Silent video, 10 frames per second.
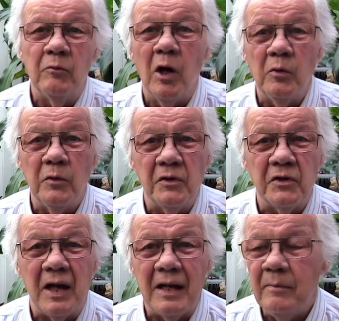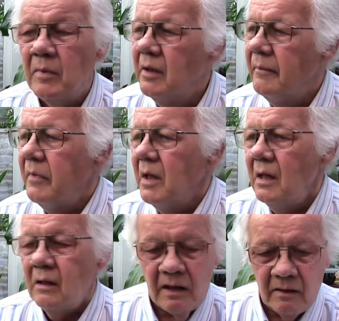the road the same.
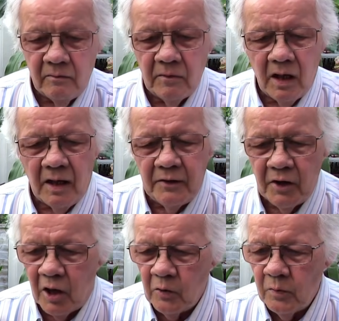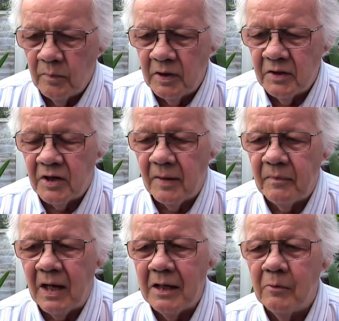Unknown, but
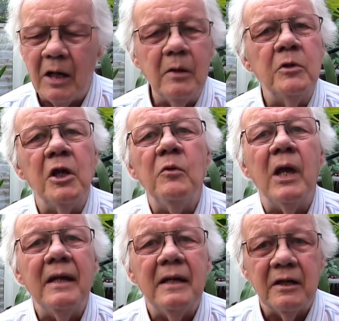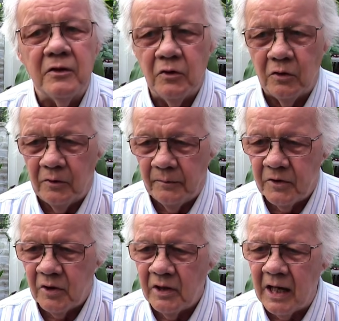anyway, it was okay next door.
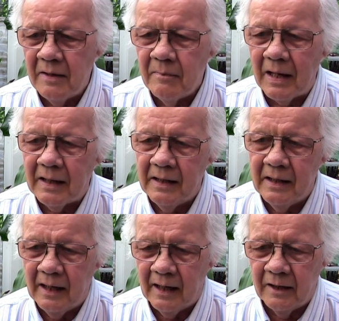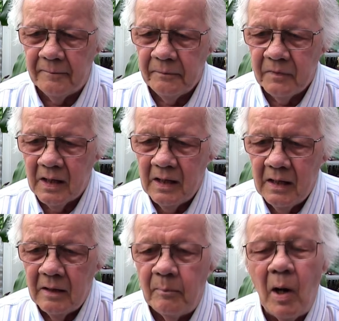So I came back in here.
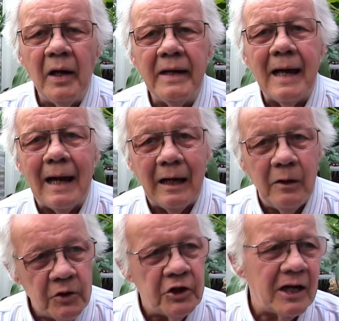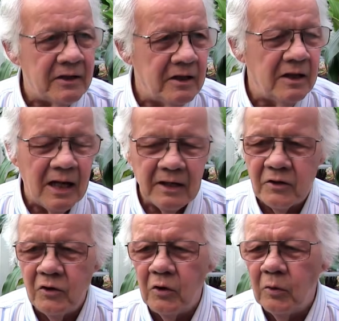By now, chatting to
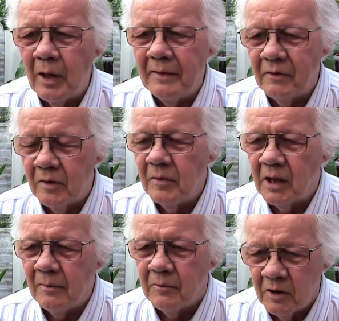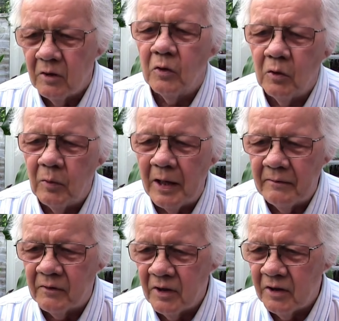next door, waiting for them to come to the door,
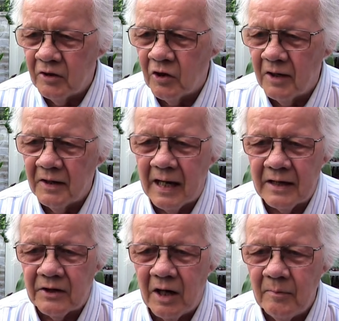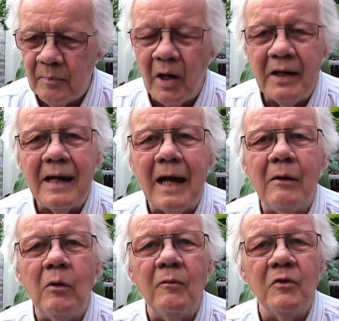waiting for her to try the gas out. By
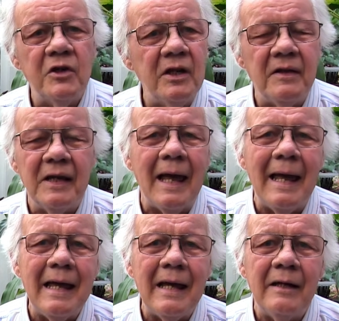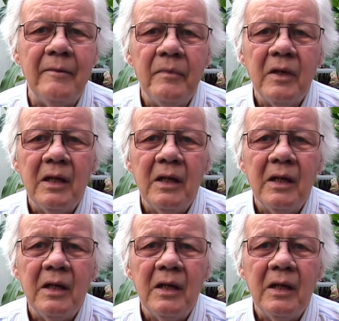now, obviously, the air